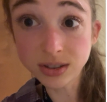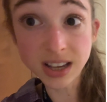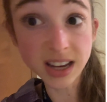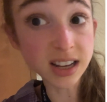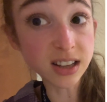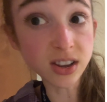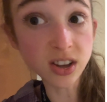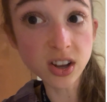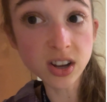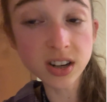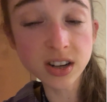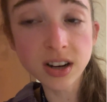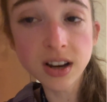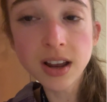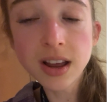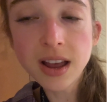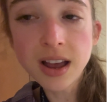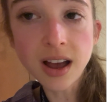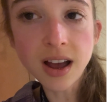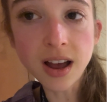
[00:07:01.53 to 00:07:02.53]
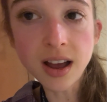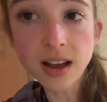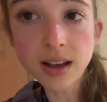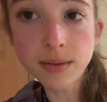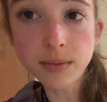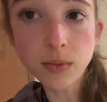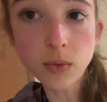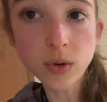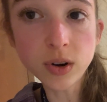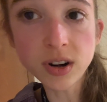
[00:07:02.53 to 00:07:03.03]
take a look.
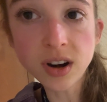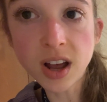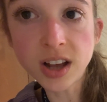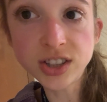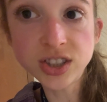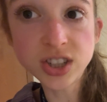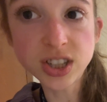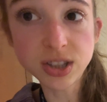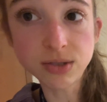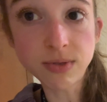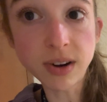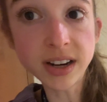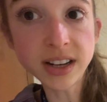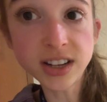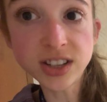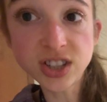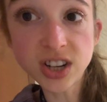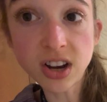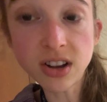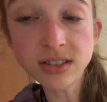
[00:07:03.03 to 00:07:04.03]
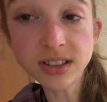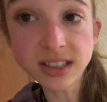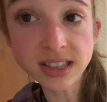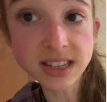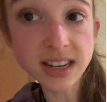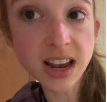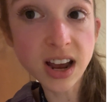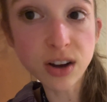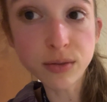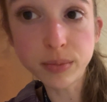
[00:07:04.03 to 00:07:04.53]
Um, we're not just running a gel to
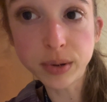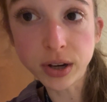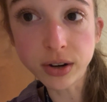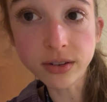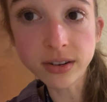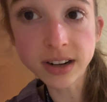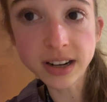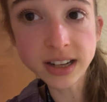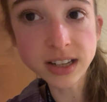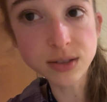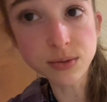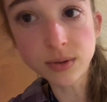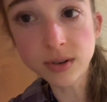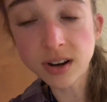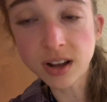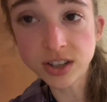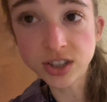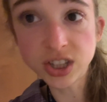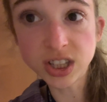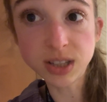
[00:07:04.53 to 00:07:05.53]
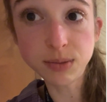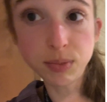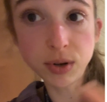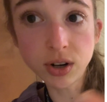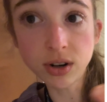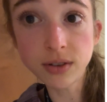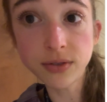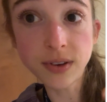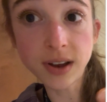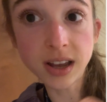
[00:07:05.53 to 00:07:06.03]
see how pure it is. We're not just
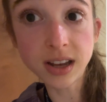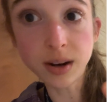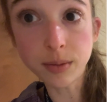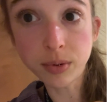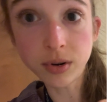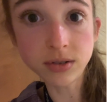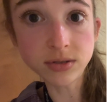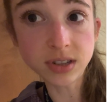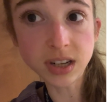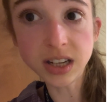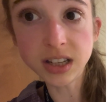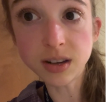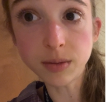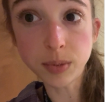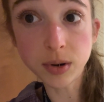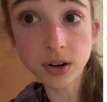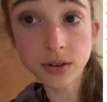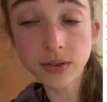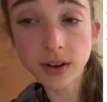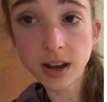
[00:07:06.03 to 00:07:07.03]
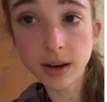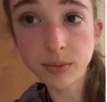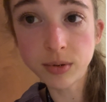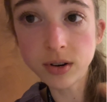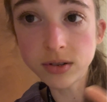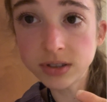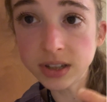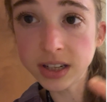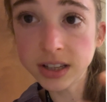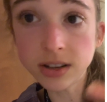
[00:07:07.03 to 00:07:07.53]
purifying a protein to purify a
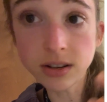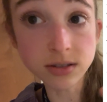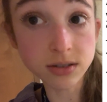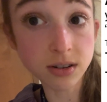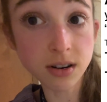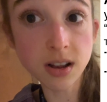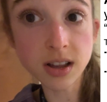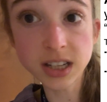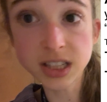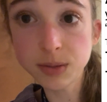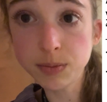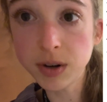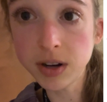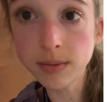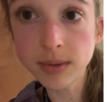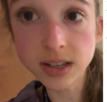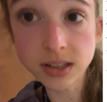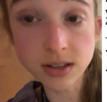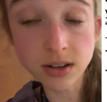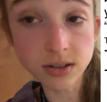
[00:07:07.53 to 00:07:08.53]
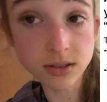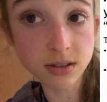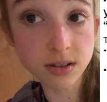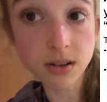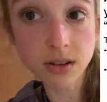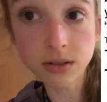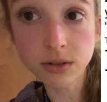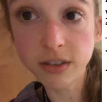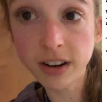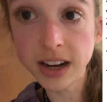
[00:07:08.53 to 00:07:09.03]
protein. Those are all experiments. Those are
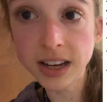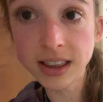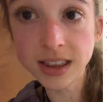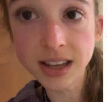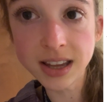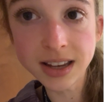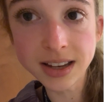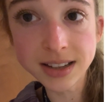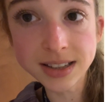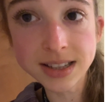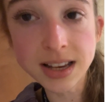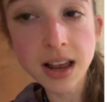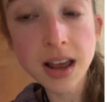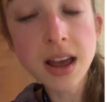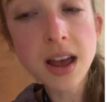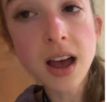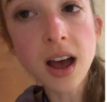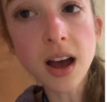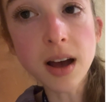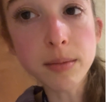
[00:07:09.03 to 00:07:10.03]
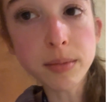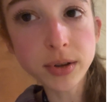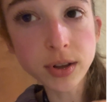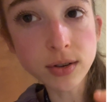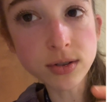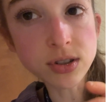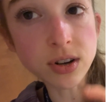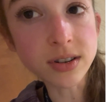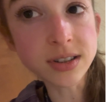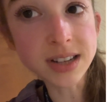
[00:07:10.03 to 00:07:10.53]
all great things, um, but
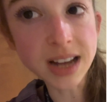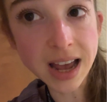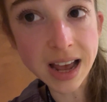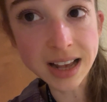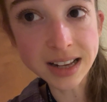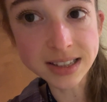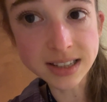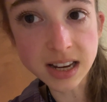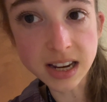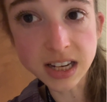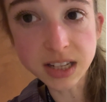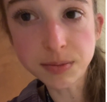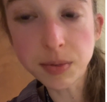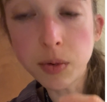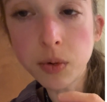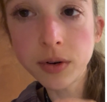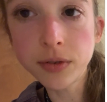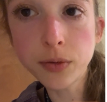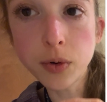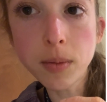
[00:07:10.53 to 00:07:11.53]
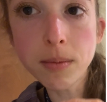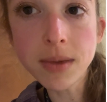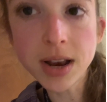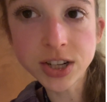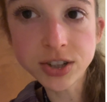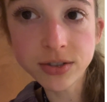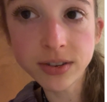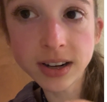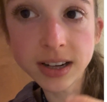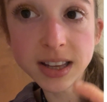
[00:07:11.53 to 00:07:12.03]
those aren't assays. But if we're
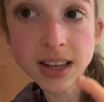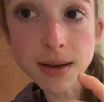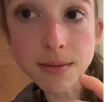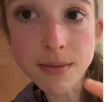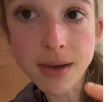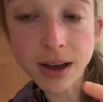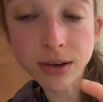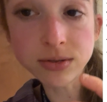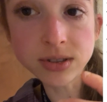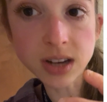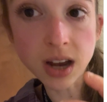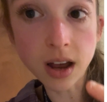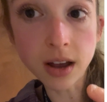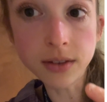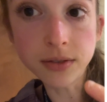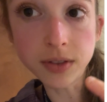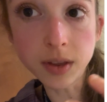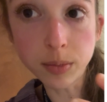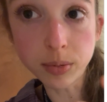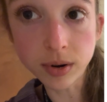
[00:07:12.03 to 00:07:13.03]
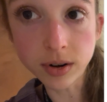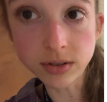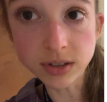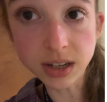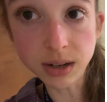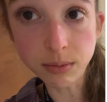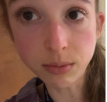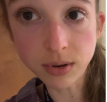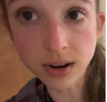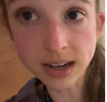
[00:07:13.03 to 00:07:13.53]
measuring the amount of the
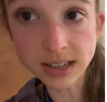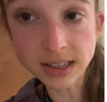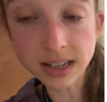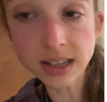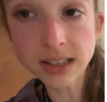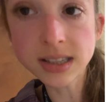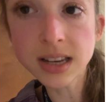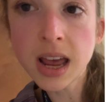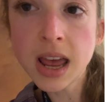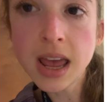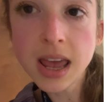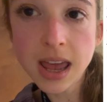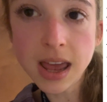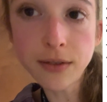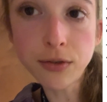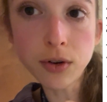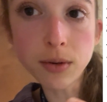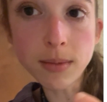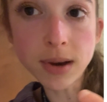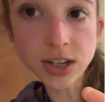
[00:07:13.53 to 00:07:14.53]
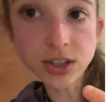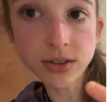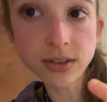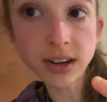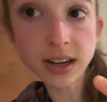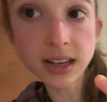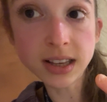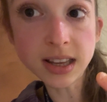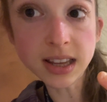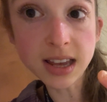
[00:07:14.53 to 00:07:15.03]
protein present, if we're
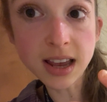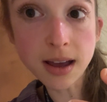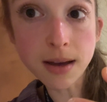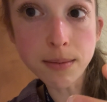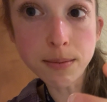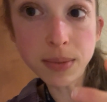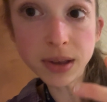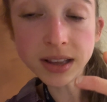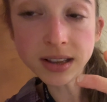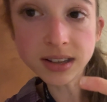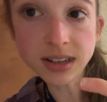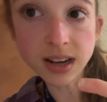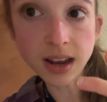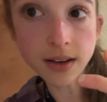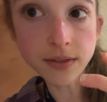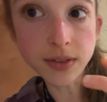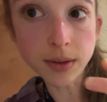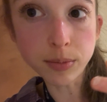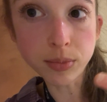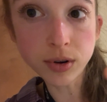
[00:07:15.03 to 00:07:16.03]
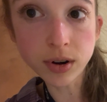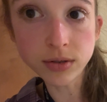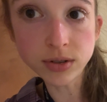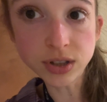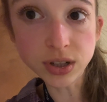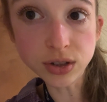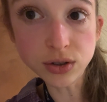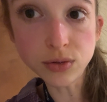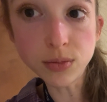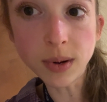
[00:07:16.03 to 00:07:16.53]
measuring the ability of the
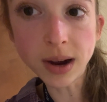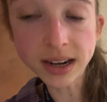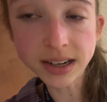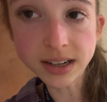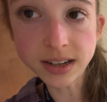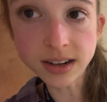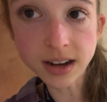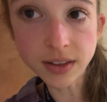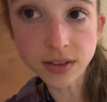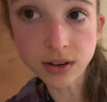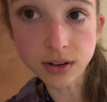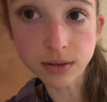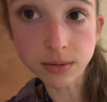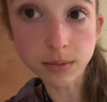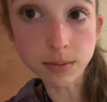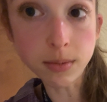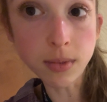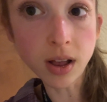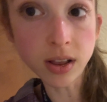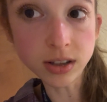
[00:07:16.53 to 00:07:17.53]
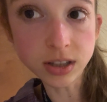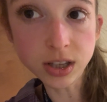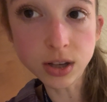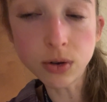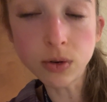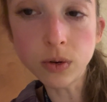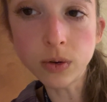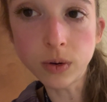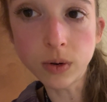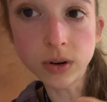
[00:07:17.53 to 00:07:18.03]
protein to bind another
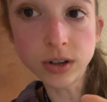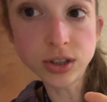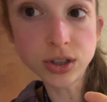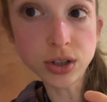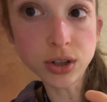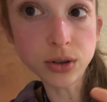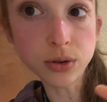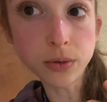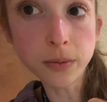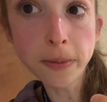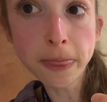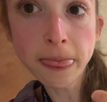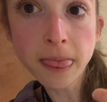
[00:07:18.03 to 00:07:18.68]
molecule, molecule or to